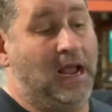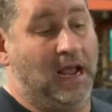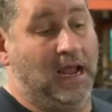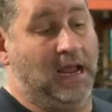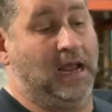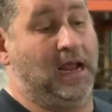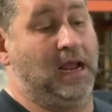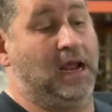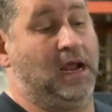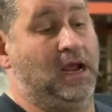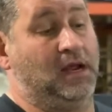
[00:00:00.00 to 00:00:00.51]

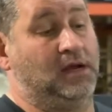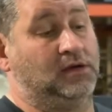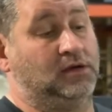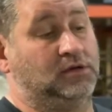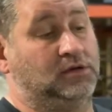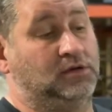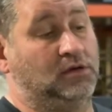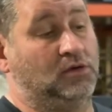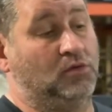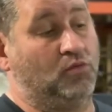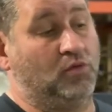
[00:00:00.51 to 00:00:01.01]

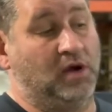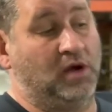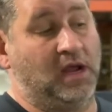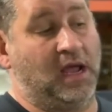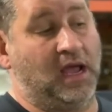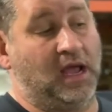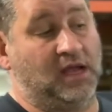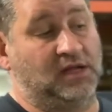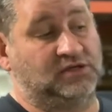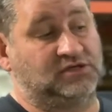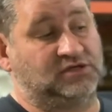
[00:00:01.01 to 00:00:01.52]
And we
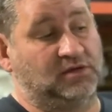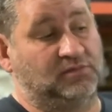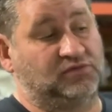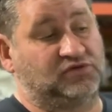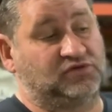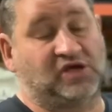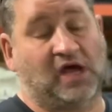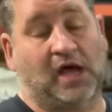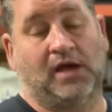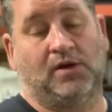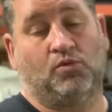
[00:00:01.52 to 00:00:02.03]
had some
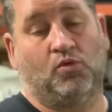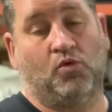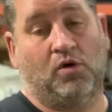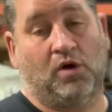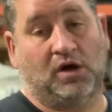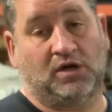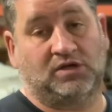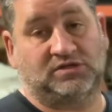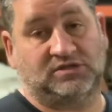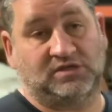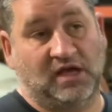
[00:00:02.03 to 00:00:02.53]

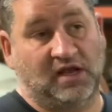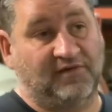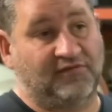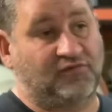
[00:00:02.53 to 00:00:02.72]
sidewalks that,